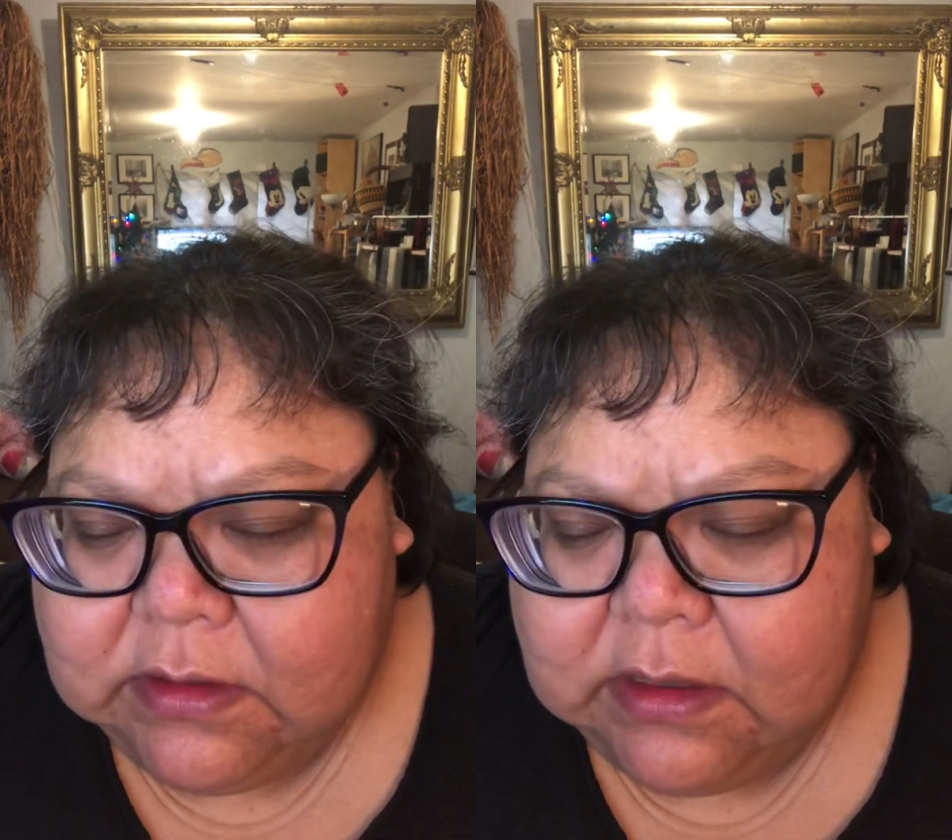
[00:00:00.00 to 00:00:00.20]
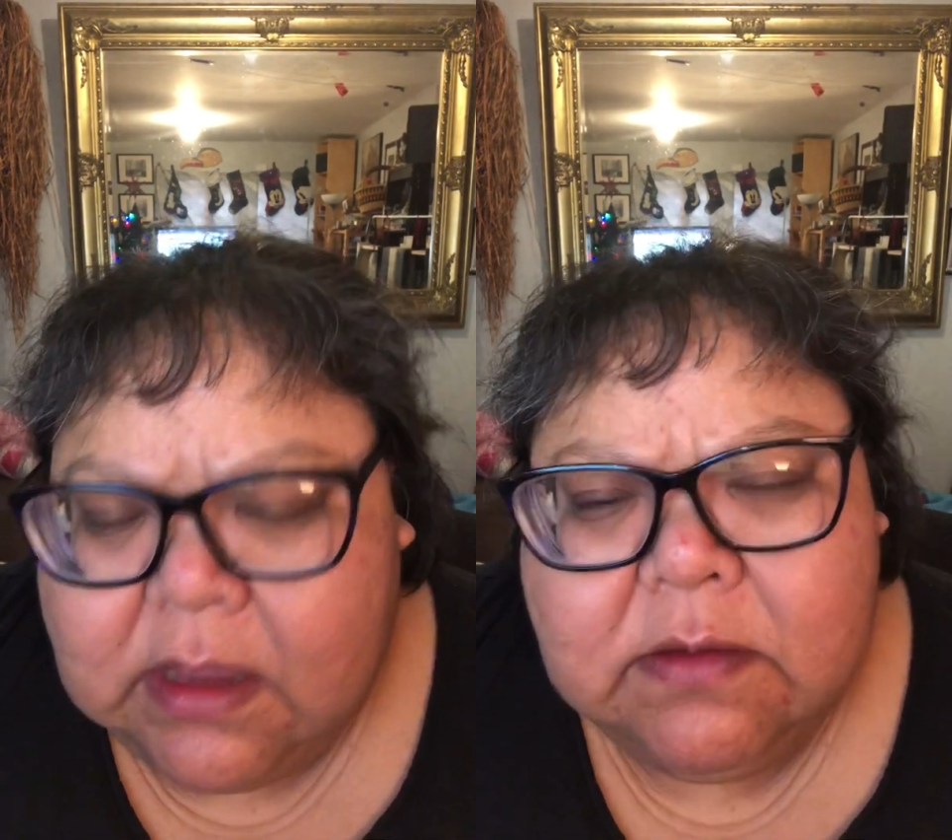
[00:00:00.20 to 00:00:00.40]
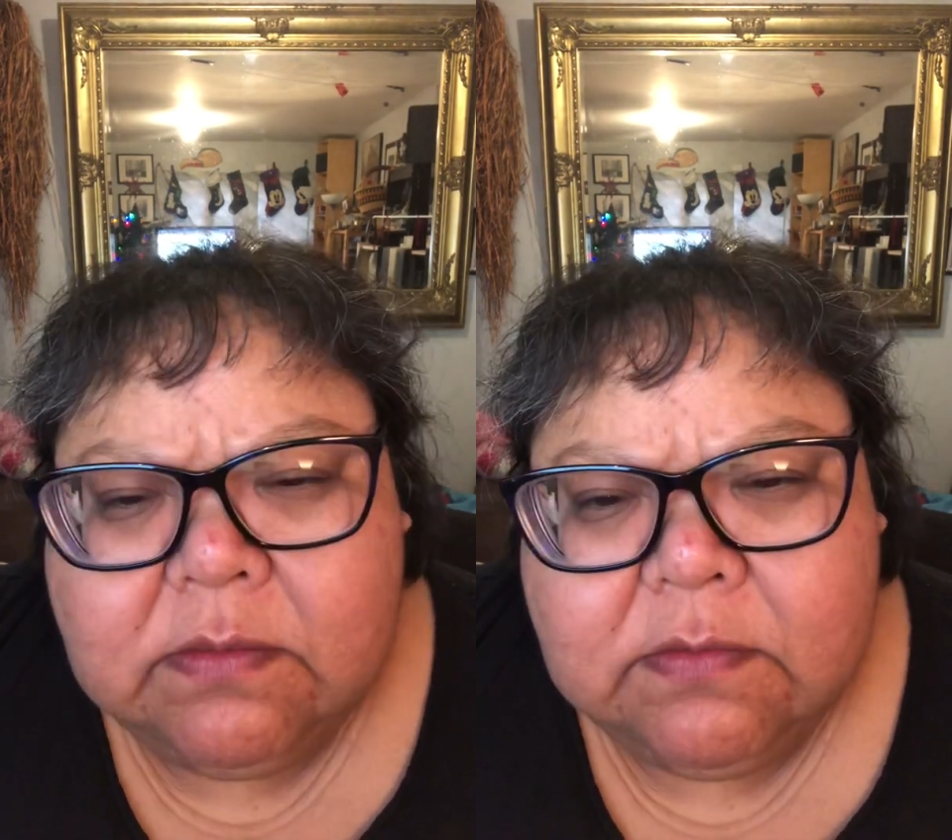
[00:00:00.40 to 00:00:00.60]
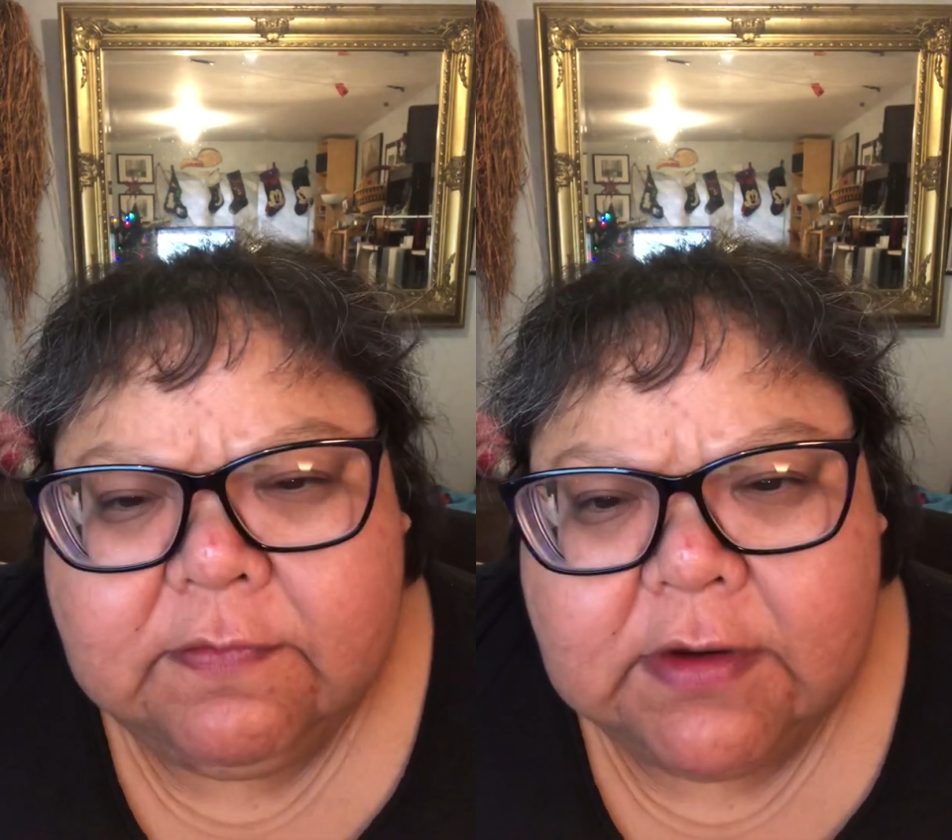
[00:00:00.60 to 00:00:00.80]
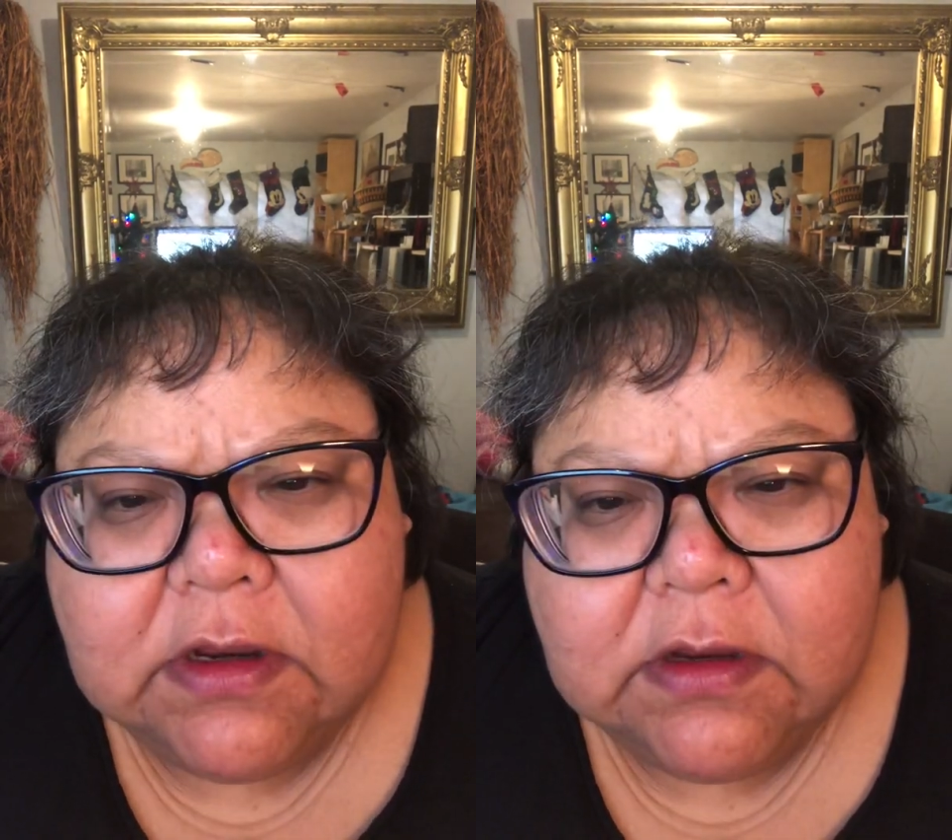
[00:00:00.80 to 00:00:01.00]
I'm
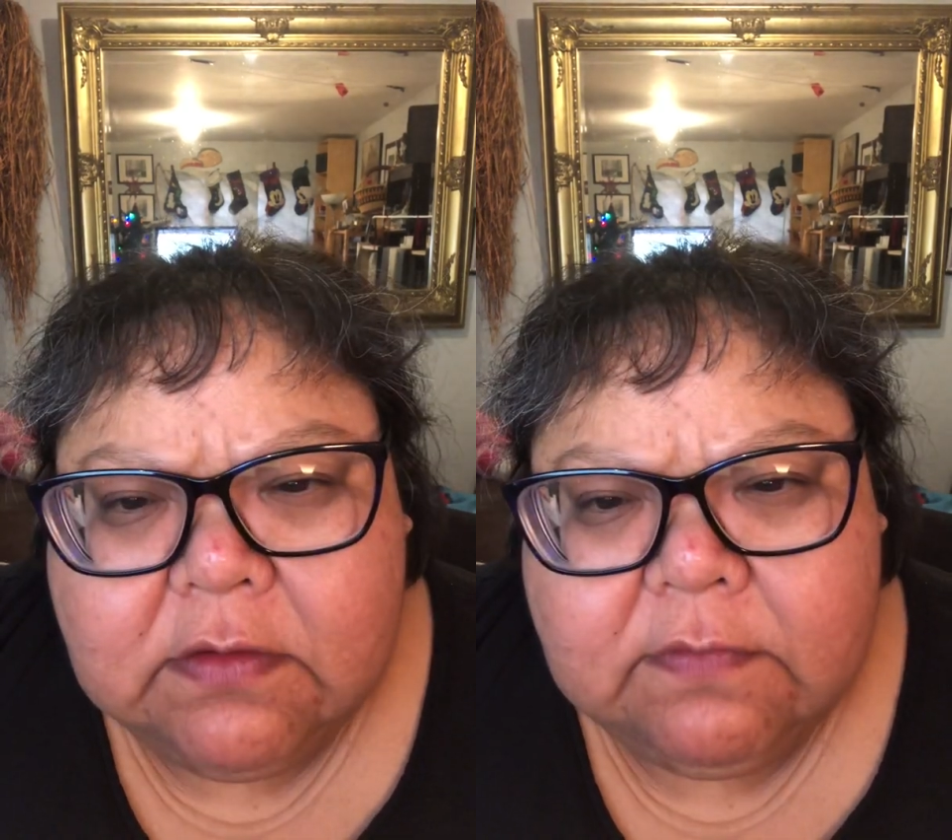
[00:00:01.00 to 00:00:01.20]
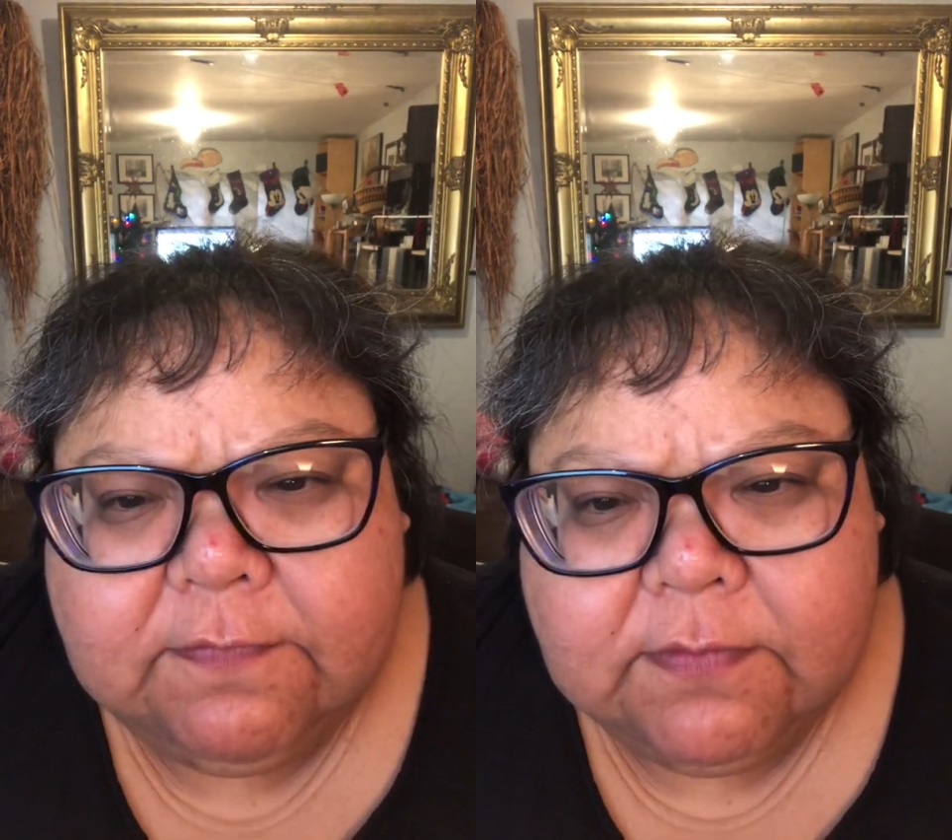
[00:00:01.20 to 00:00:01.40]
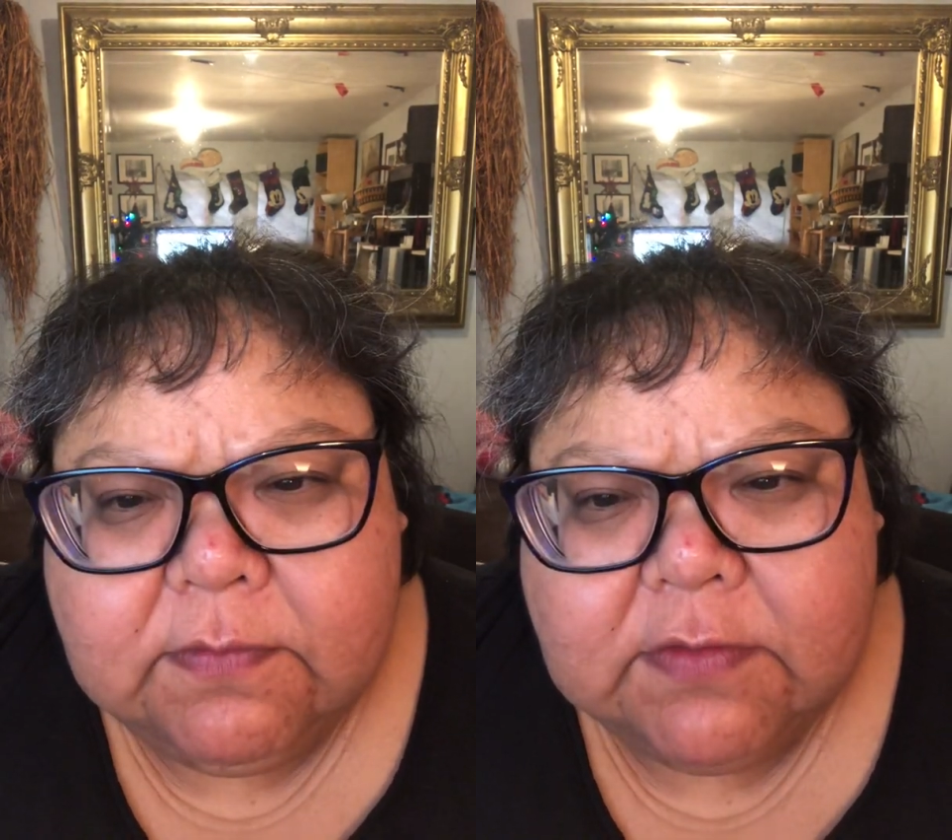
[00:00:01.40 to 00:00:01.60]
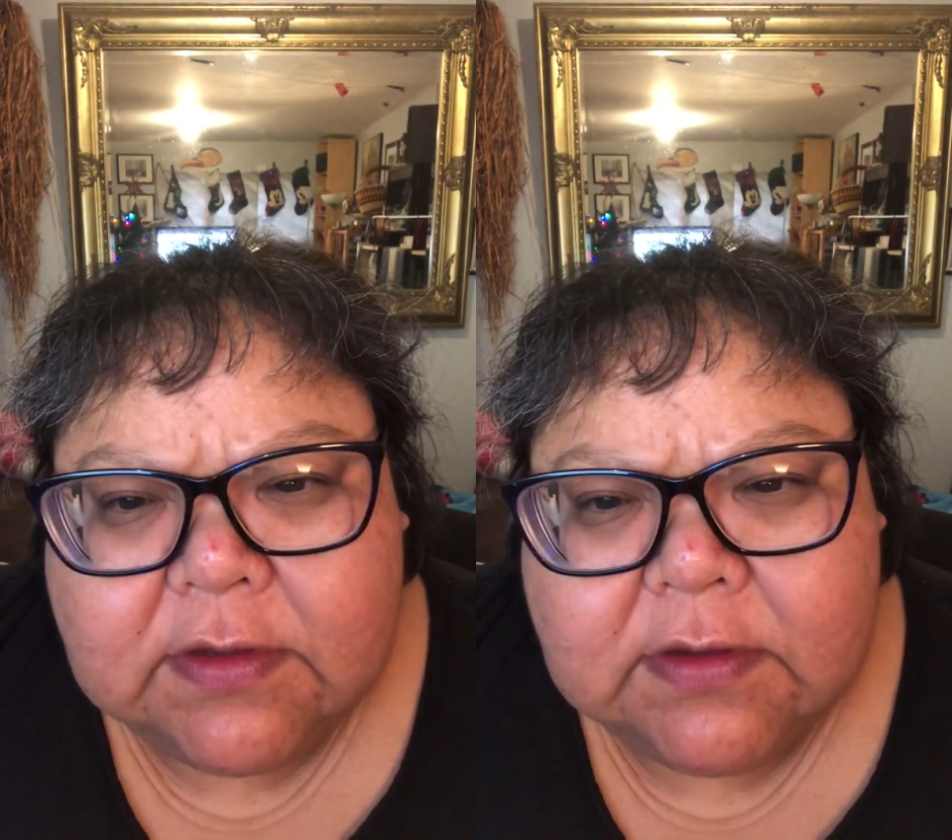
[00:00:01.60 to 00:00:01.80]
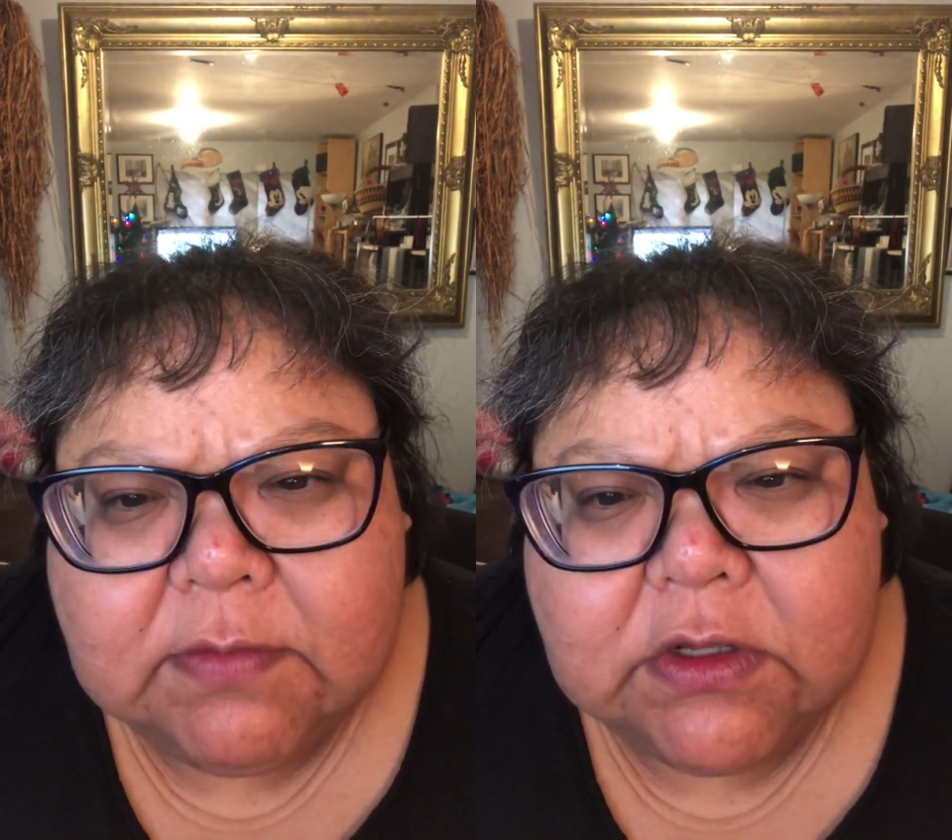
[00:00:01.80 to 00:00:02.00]
very
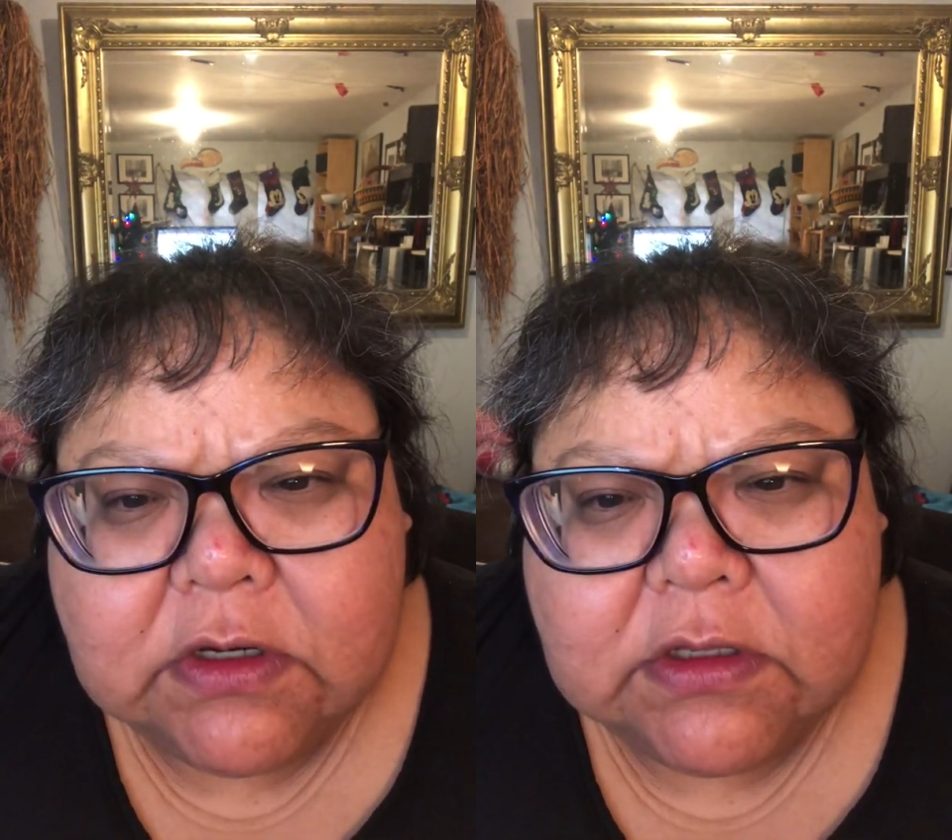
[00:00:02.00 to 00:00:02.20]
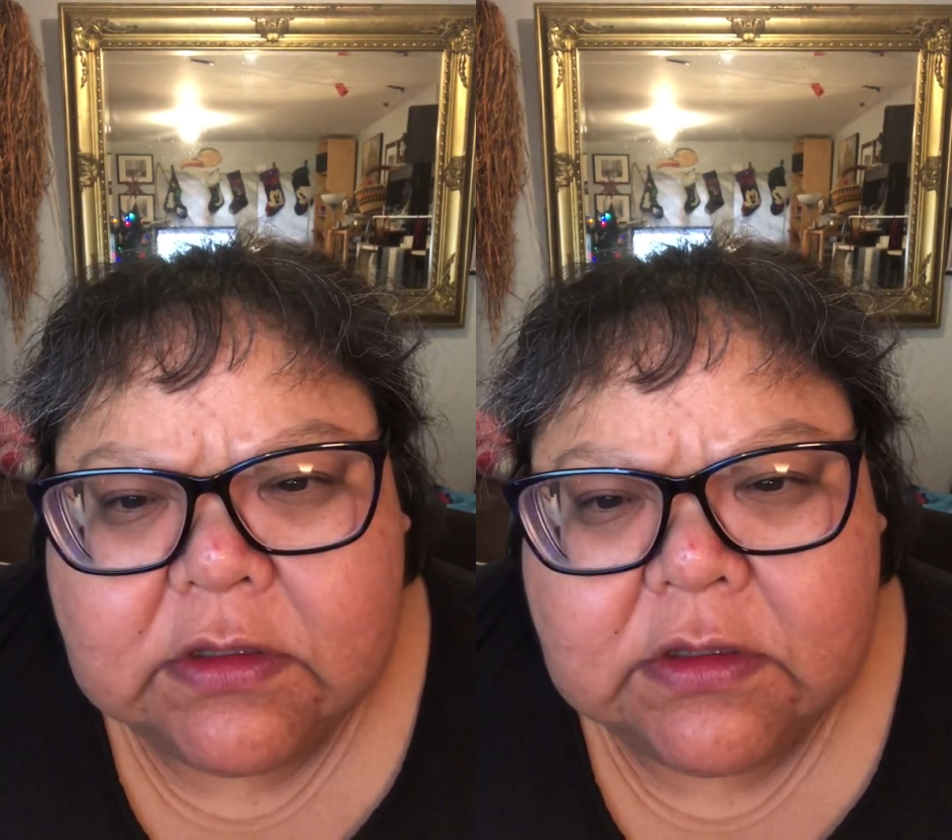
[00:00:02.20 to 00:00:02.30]
similar to